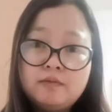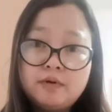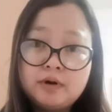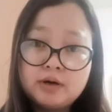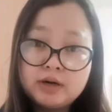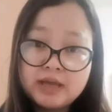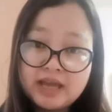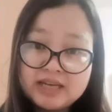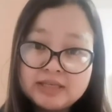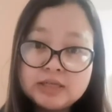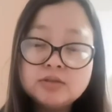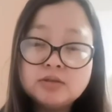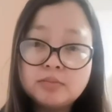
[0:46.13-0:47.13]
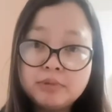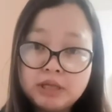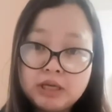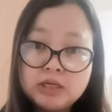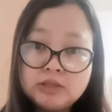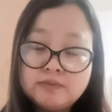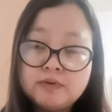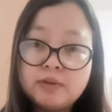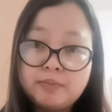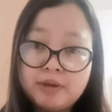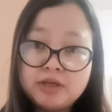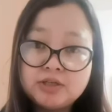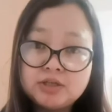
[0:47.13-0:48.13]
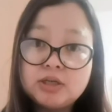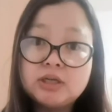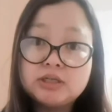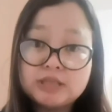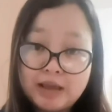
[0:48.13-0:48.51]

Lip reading: for getting some leads for the patient in